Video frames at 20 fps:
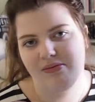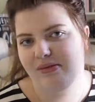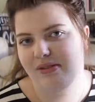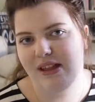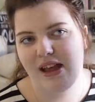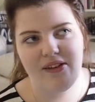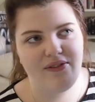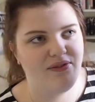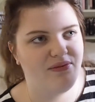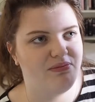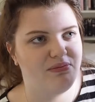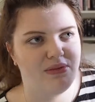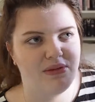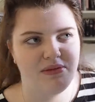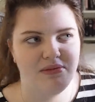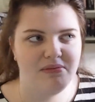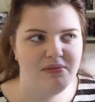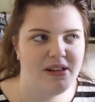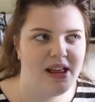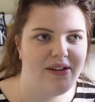
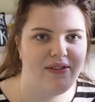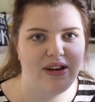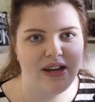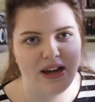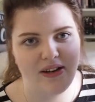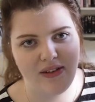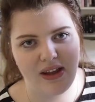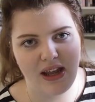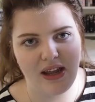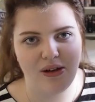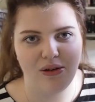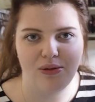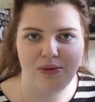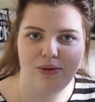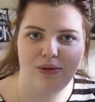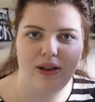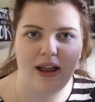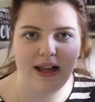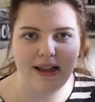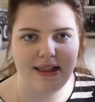lovey-dovey
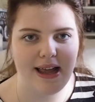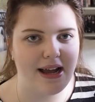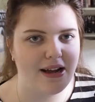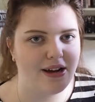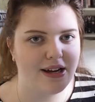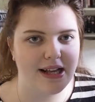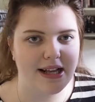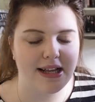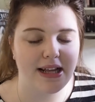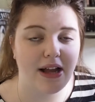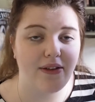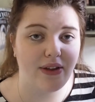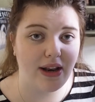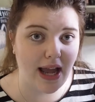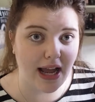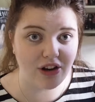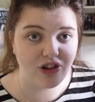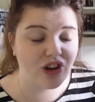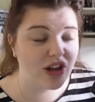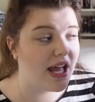or like that kind of stuff. It
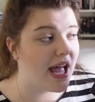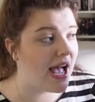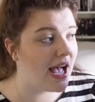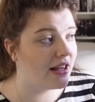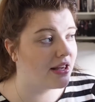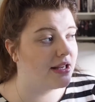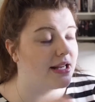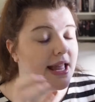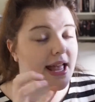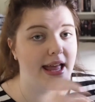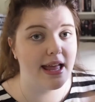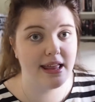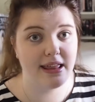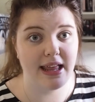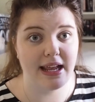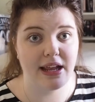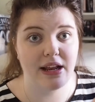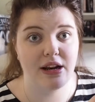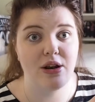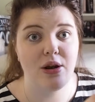actually has
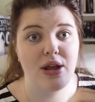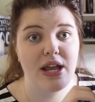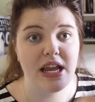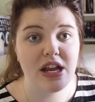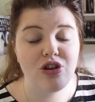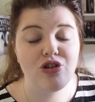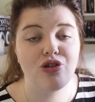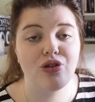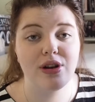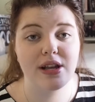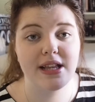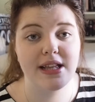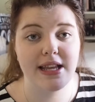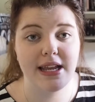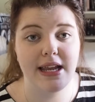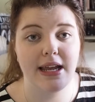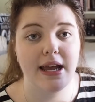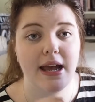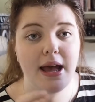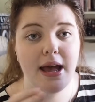an
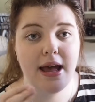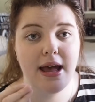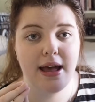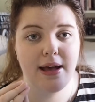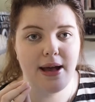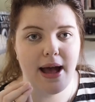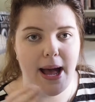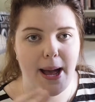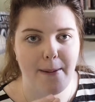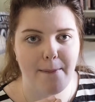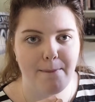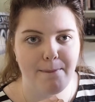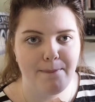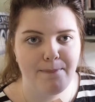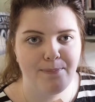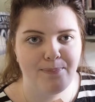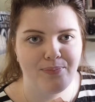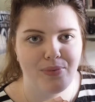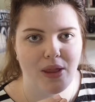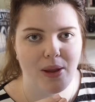interesting
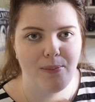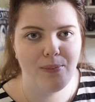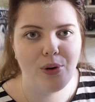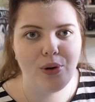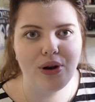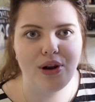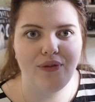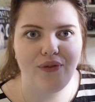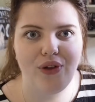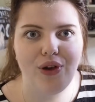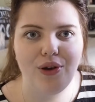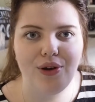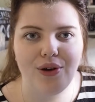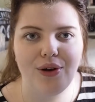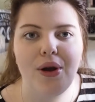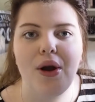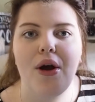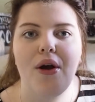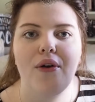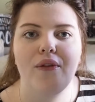point of
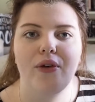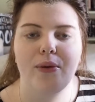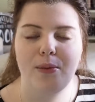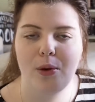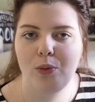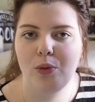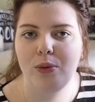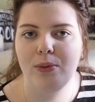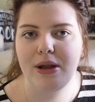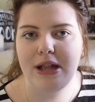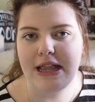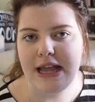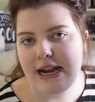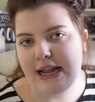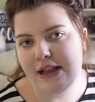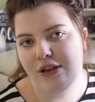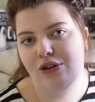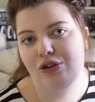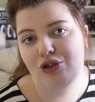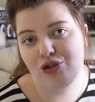view from a woman
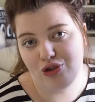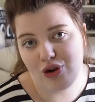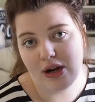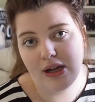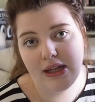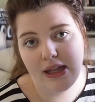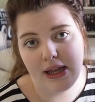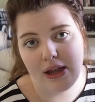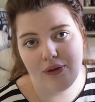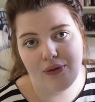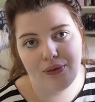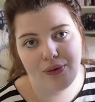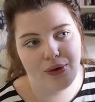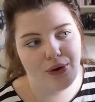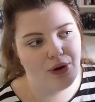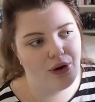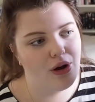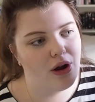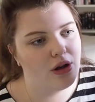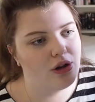that is struggling
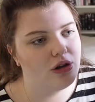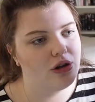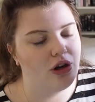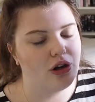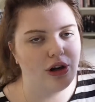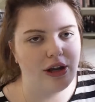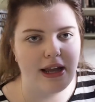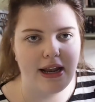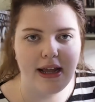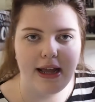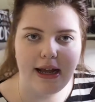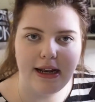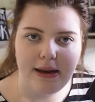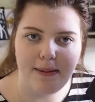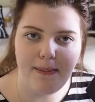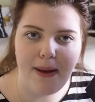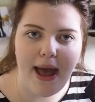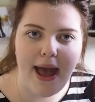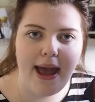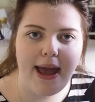through, you know, getting
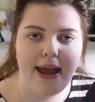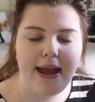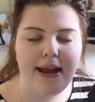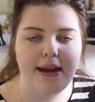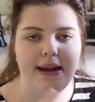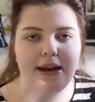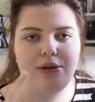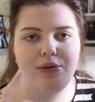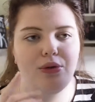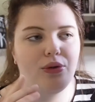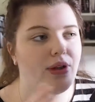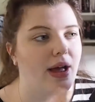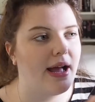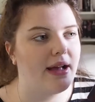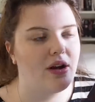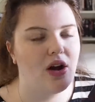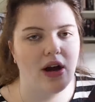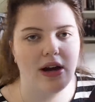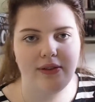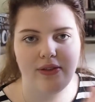underpaid and all
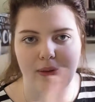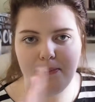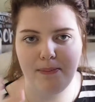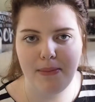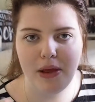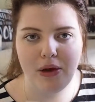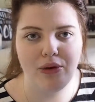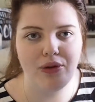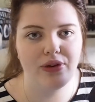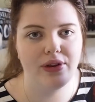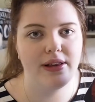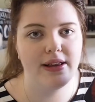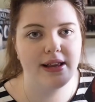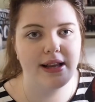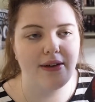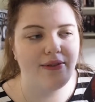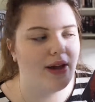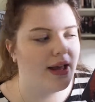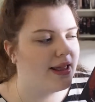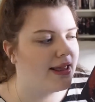that kind of the mills and
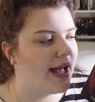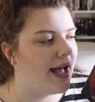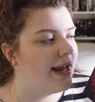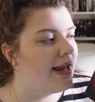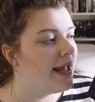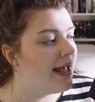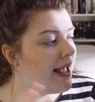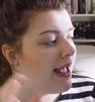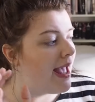stuff like that.